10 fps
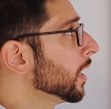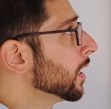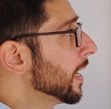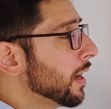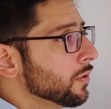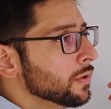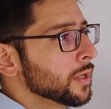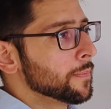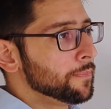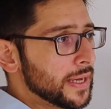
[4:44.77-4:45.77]

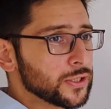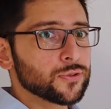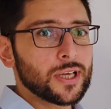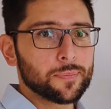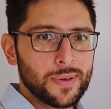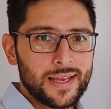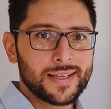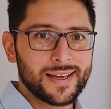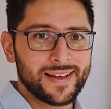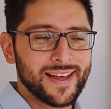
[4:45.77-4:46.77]
Now, based on the
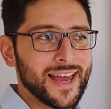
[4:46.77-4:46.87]
Albania